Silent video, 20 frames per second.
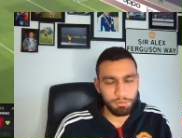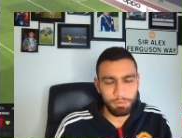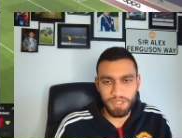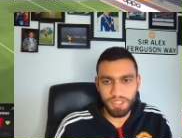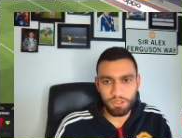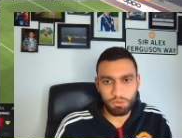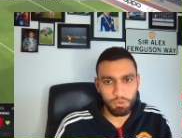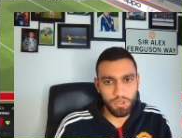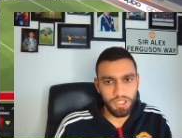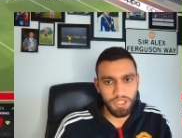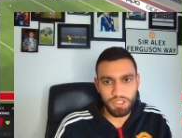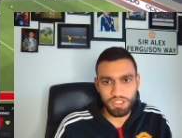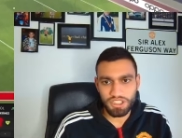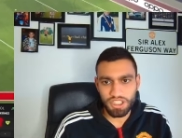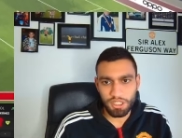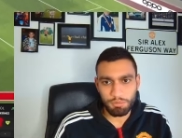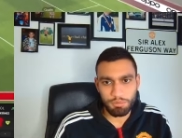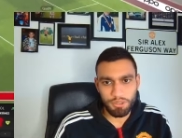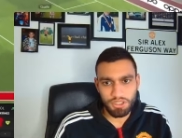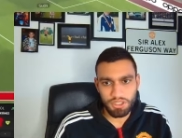big win in the
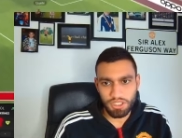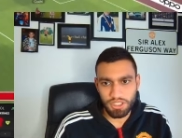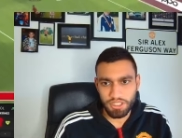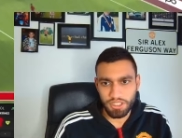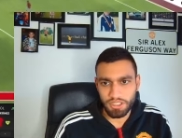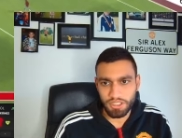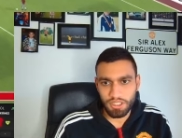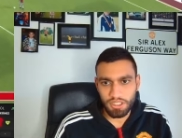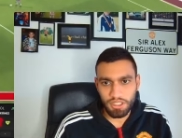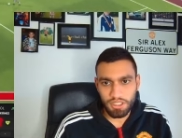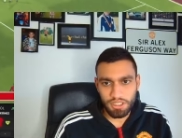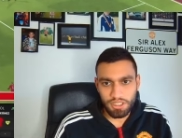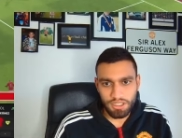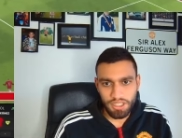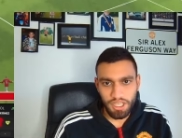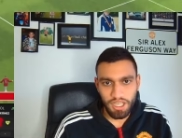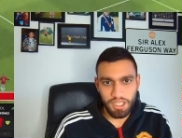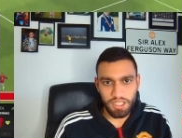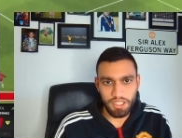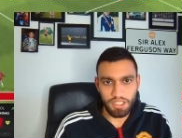Champions League.
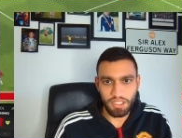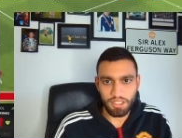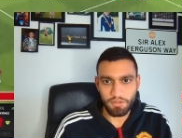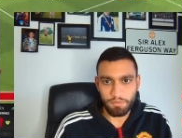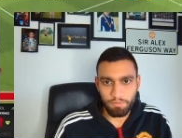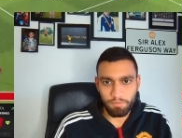Guéhi,